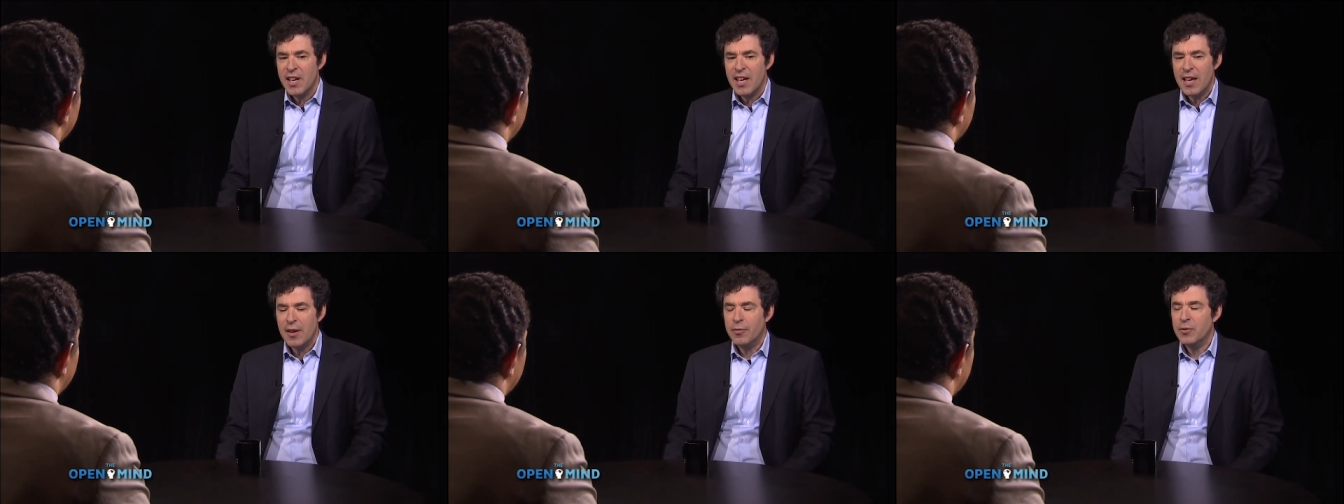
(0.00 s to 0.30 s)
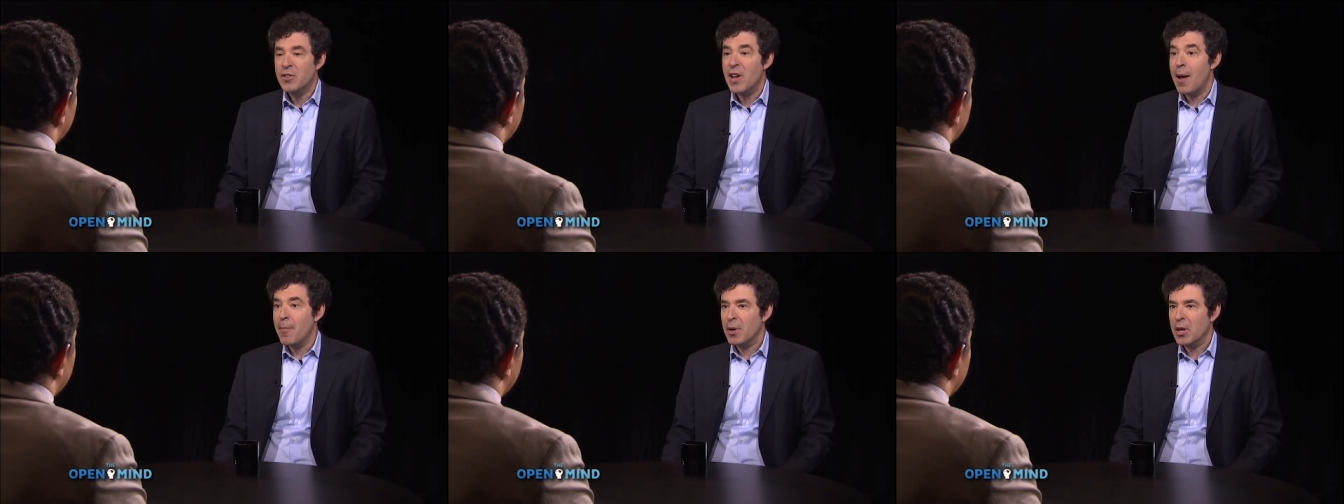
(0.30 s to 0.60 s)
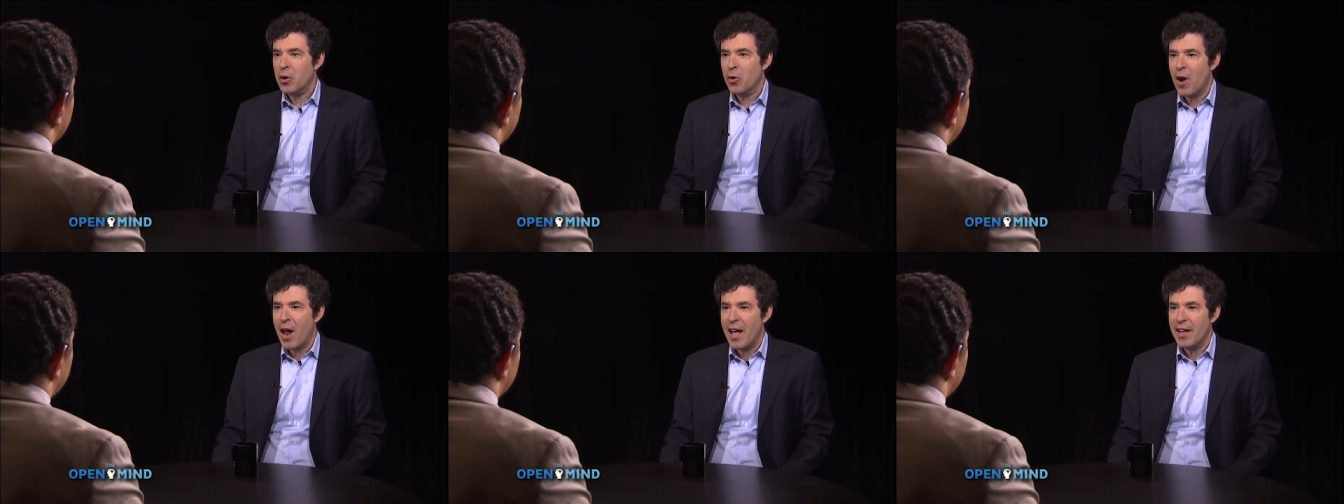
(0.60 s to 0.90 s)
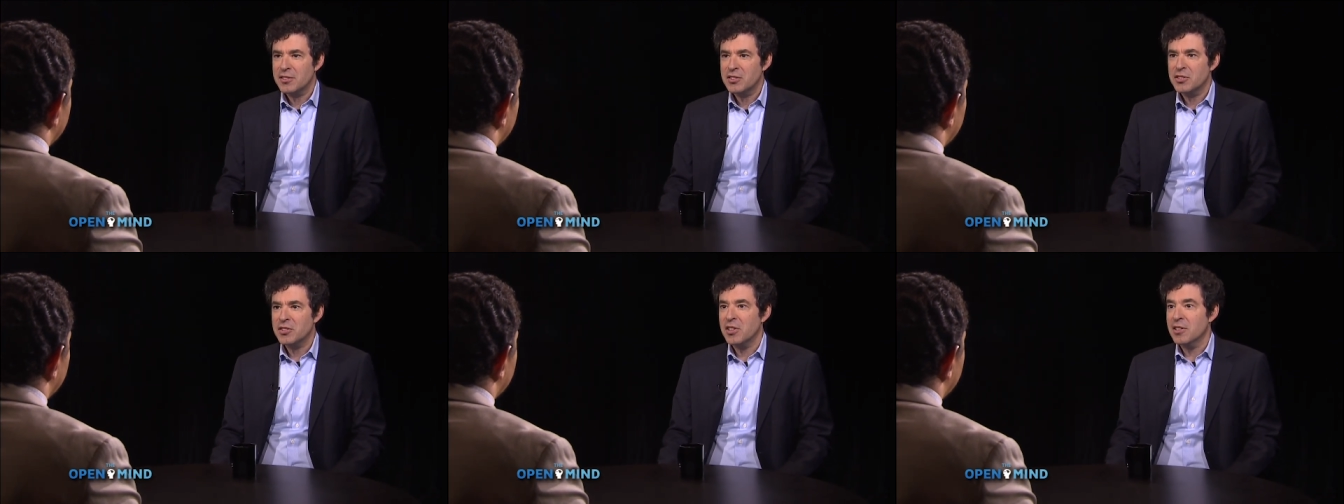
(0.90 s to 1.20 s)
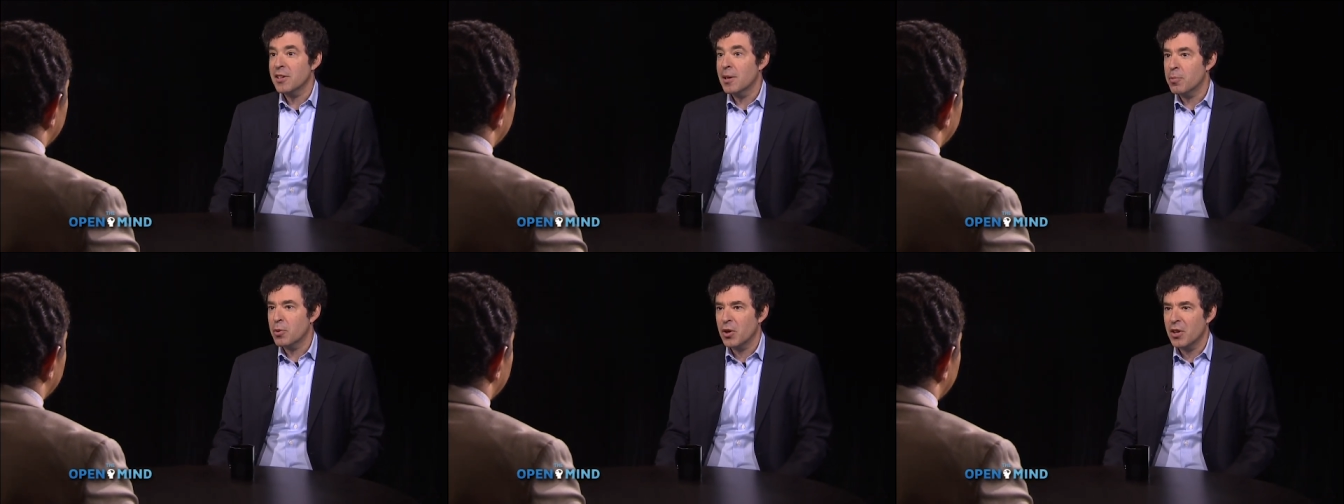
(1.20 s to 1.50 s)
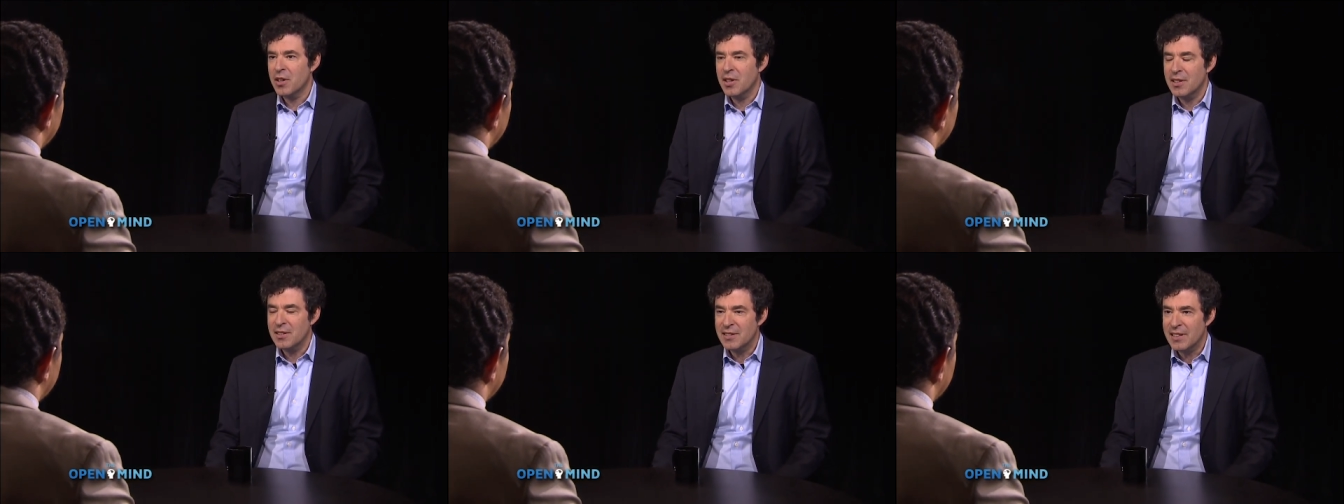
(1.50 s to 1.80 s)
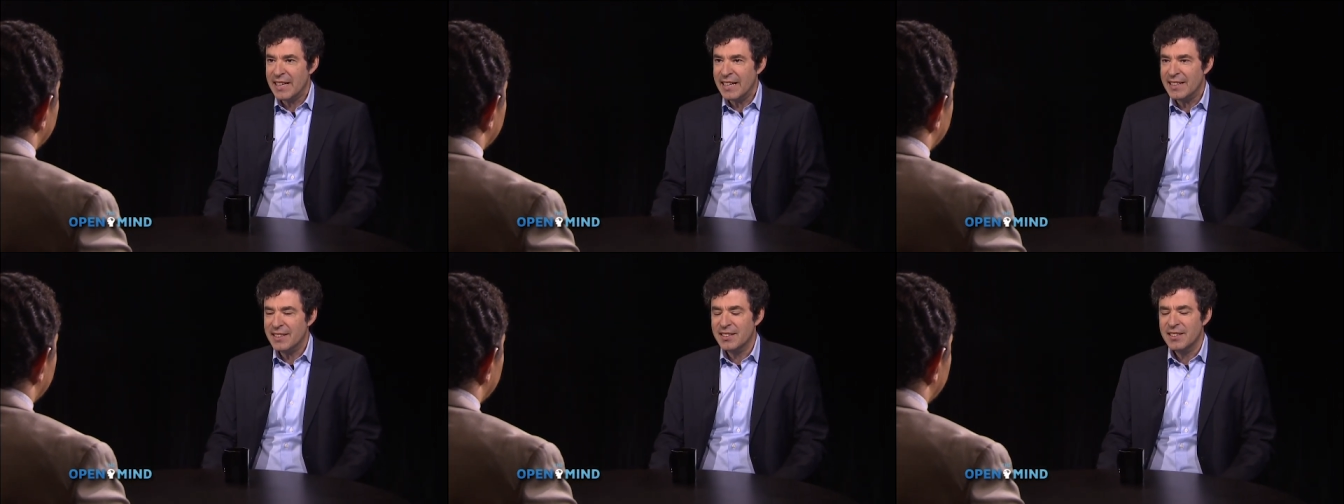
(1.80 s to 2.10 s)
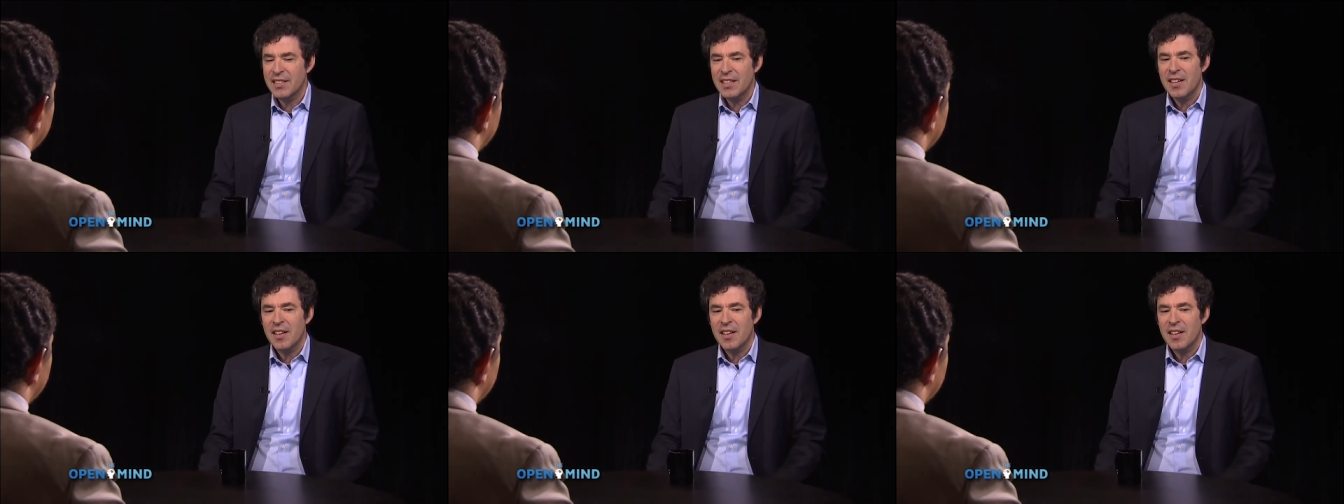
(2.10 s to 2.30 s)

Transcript: if Democrats, the liberal elite,